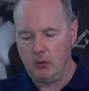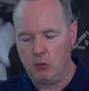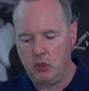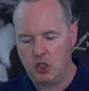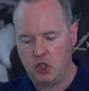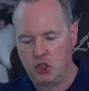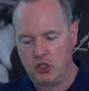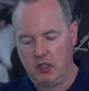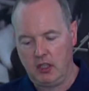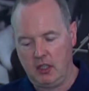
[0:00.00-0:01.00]
which,
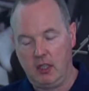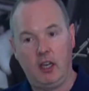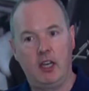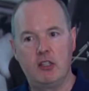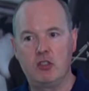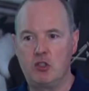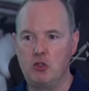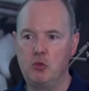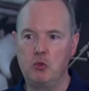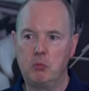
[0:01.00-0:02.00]
as
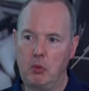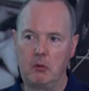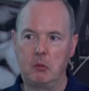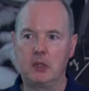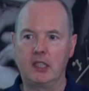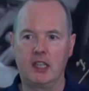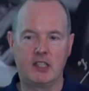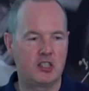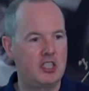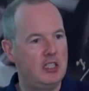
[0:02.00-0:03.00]
you probably
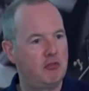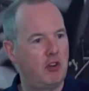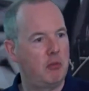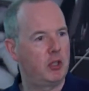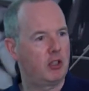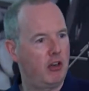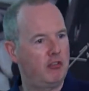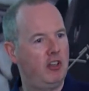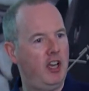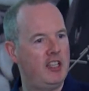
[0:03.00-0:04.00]
can see from the
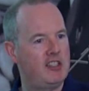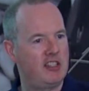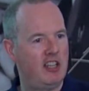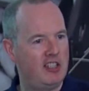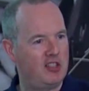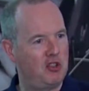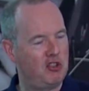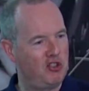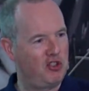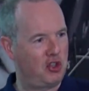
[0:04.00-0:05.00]
cover, has a
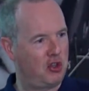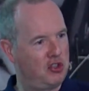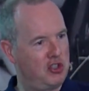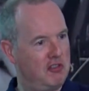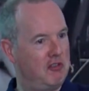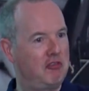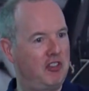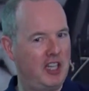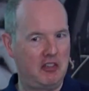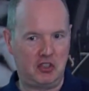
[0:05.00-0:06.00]
certain Georgian
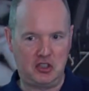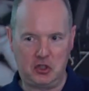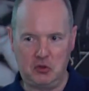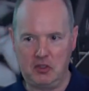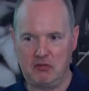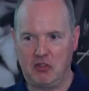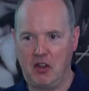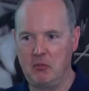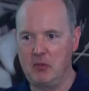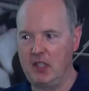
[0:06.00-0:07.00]
flavor to it
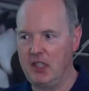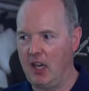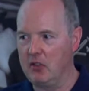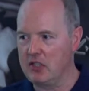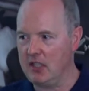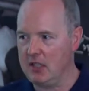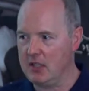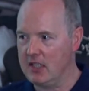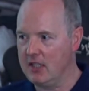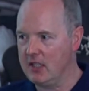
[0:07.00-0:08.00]
from the
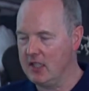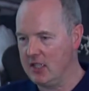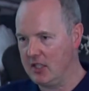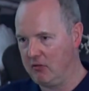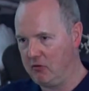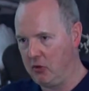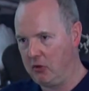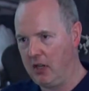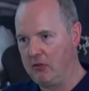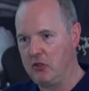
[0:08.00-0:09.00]
outset, since this is a
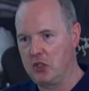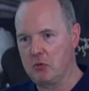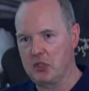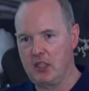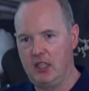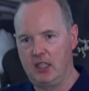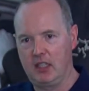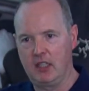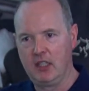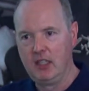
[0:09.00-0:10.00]
photograph which was
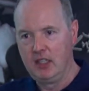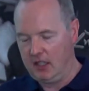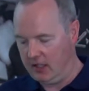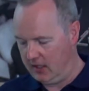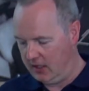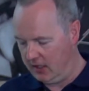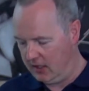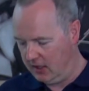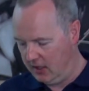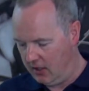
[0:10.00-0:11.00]
taken
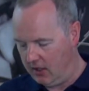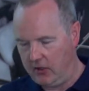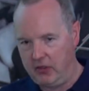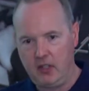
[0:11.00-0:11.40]
on